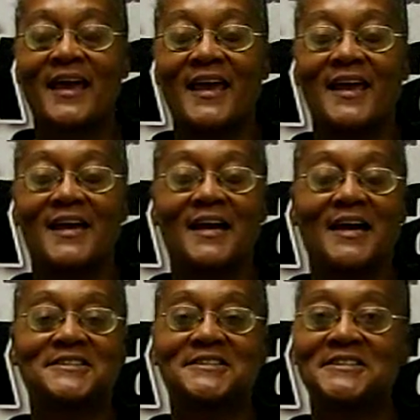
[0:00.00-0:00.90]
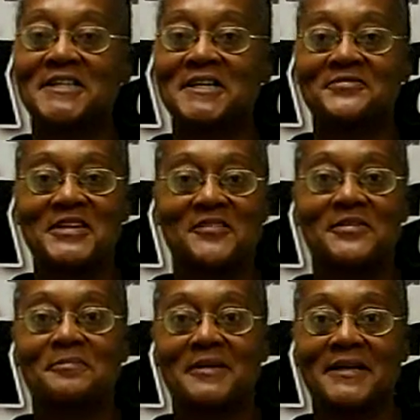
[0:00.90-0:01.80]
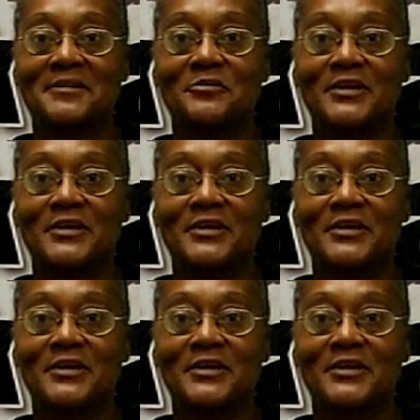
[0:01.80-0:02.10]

and I just loved every minute.